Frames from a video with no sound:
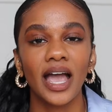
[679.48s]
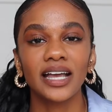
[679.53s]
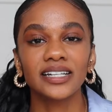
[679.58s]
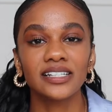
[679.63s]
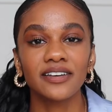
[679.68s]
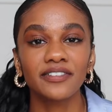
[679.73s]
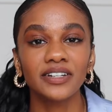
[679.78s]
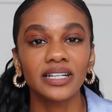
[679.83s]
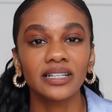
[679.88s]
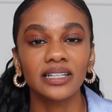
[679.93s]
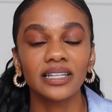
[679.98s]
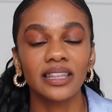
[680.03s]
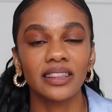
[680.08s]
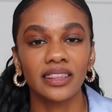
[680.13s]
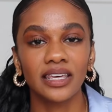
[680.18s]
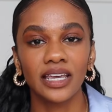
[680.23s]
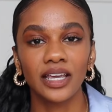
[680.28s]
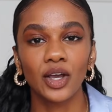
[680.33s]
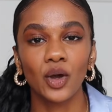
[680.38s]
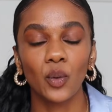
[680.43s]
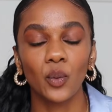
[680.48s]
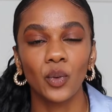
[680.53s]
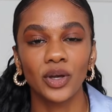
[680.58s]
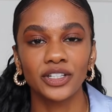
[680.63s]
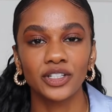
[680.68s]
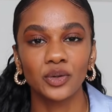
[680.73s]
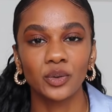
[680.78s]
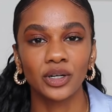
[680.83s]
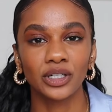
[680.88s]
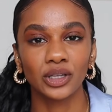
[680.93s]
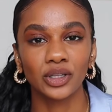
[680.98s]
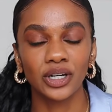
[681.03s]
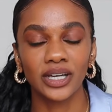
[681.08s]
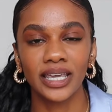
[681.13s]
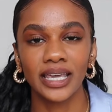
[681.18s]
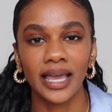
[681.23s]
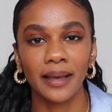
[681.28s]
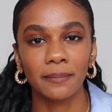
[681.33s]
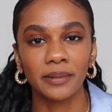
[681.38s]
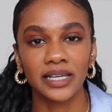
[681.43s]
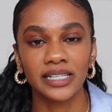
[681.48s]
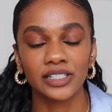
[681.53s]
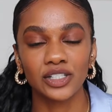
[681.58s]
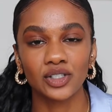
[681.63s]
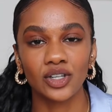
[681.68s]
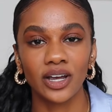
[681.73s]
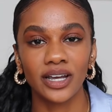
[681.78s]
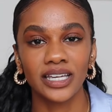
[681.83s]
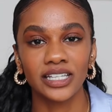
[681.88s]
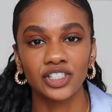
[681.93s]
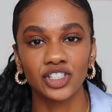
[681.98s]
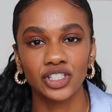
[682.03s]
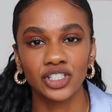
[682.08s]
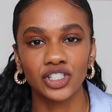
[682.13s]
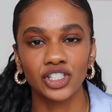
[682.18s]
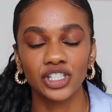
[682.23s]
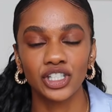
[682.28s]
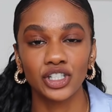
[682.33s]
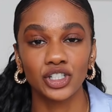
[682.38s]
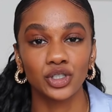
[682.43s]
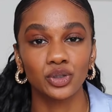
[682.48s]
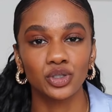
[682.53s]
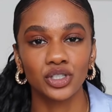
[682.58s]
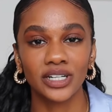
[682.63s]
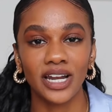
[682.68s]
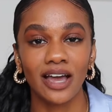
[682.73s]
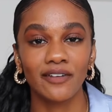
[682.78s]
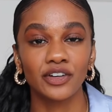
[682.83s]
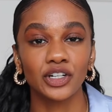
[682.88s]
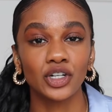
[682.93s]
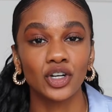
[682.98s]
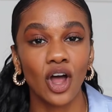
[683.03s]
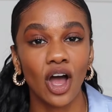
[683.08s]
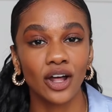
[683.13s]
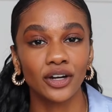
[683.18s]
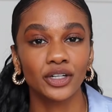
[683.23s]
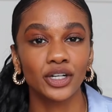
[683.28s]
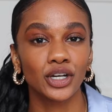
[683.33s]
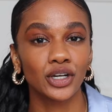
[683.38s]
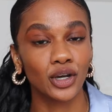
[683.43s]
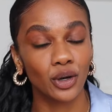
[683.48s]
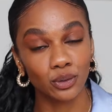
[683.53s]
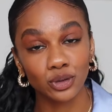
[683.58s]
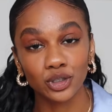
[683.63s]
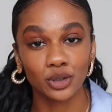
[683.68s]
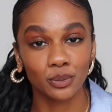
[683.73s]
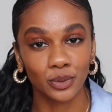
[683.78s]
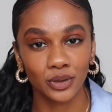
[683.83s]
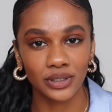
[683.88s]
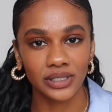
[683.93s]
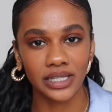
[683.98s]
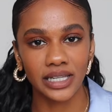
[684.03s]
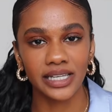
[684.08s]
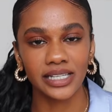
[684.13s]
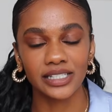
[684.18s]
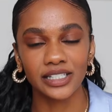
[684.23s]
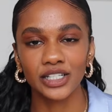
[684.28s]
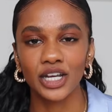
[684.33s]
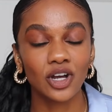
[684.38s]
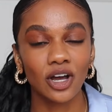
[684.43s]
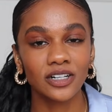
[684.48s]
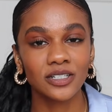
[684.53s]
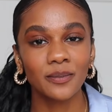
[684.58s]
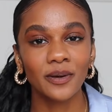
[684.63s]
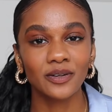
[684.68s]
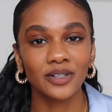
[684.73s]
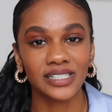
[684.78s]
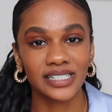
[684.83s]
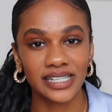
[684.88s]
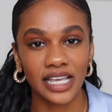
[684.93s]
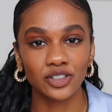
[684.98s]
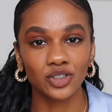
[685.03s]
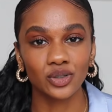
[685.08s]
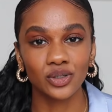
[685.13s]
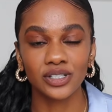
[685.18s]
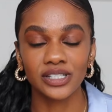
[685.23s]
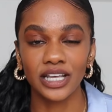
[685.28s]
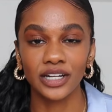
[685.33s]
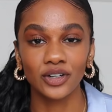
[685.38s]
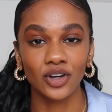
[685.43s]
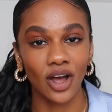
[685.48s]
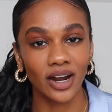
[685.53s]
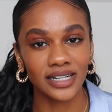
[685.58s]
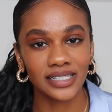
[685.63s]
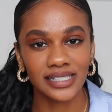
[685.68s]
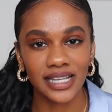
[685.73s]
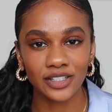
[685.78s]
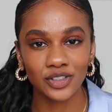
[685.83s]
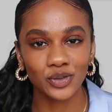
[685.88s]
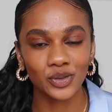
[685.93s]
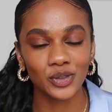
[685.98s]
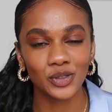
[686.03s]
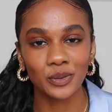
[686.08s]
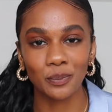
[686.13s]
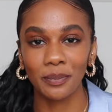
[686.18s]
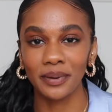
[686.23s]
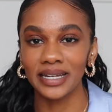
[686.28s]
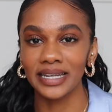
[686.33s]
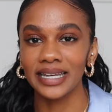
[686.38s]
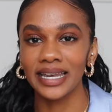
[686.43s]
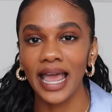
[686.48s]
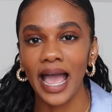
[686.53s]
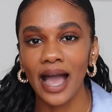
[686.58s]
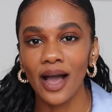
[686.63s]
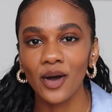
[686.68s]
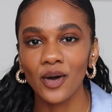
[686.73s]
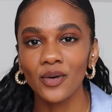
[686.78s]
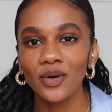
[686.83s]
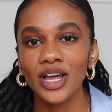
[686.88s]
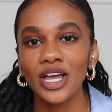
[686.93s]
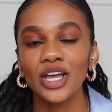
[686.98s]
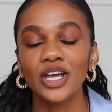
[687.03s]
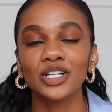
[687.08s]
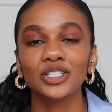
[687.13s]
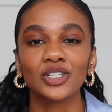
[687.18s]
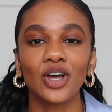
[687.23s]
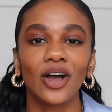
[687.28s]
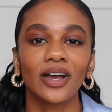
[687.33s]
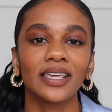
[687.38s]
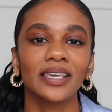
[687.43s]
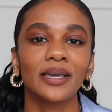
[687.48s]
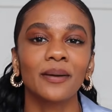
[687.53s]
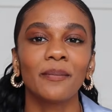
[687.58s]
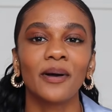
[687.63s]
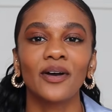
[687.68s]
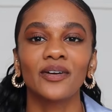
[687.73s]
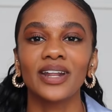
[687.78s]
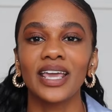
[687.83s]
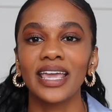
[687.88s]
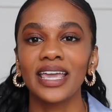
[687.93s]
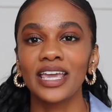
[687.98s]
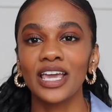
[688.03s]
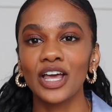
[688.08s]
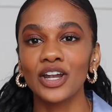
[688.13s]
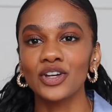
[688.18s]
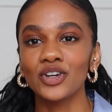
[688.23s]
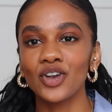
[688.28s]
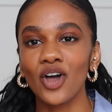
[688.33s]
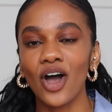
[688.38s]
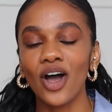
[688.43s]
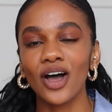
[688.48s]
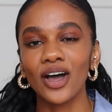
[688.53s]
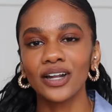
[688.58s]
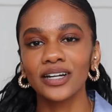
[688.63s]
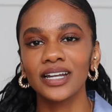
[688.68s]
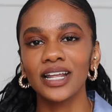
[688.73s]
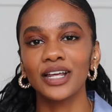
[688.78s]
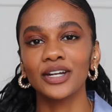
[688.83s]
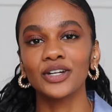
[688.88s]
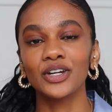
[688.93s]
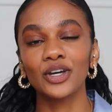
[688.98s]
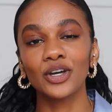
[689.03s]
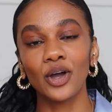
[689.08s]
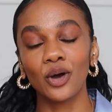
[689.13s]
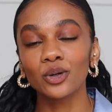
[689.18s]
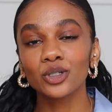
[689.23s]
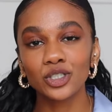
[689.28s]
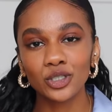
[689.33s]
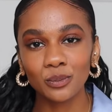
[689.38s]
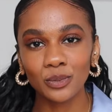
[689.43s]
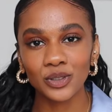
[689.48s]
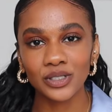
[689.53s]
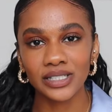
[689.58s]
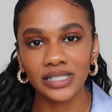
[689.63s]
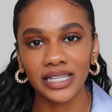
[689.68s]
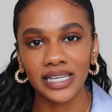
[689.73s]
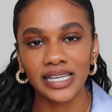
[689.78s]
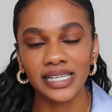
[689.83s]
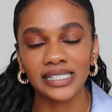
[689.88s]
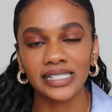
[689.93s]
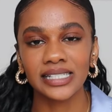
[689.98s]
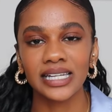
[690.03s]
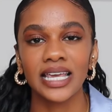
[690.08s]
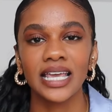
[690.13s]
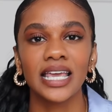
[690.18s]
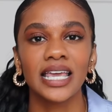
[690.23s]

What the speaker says: I definitely think when you are looking at places on Kijiji, you should have a non-negotiables list. We talked about essentials and non-essentials, but now talking about a non-negotiables list